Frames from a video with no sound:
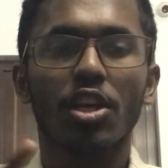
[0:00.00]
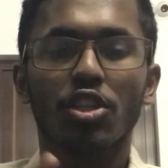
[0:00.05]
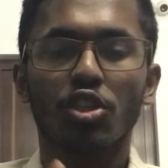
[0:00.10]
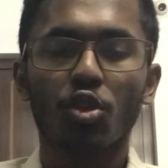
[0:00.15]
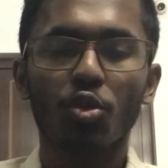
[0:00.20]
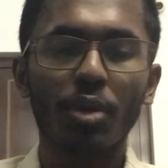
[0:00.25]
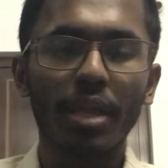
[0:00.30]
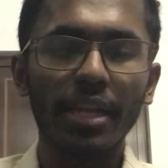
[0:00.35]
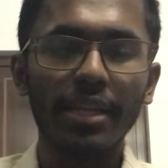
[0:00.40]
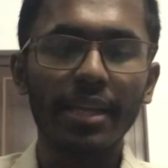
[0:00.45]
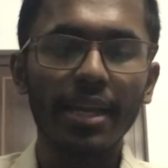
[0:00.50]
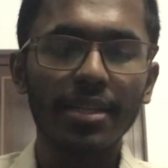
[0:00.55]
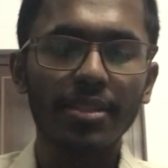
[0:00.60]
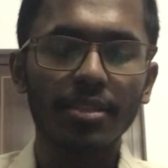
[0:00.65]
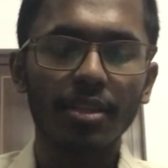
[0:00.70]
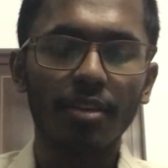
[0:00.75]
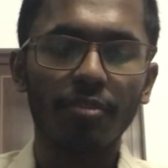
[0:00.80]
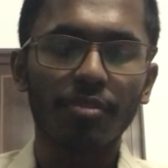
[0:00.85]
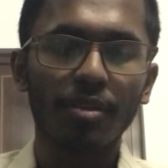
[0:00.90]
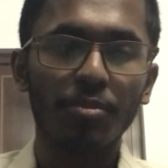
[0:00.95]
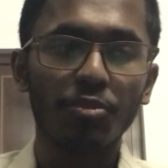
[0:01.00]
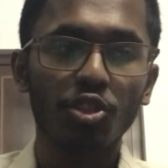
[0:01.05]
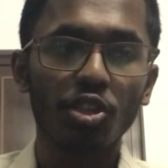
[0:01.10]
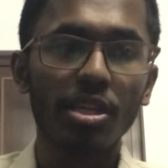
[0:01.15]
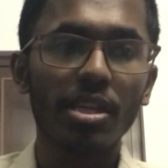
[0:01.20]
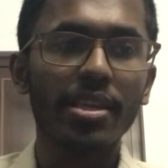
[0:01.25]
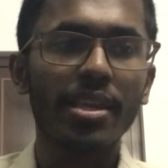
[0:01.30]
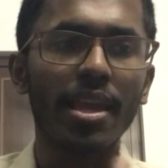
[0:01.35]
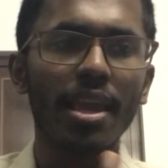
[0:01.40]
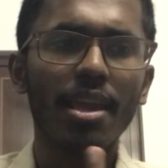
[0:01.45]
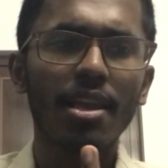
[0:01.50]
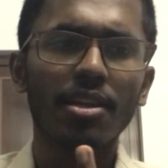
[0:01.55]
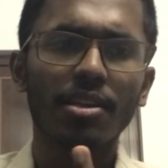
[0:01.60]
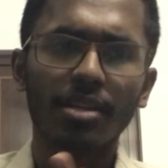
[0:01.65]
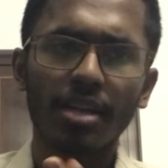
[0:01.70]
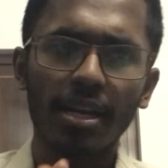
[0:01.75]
So you can get from GK,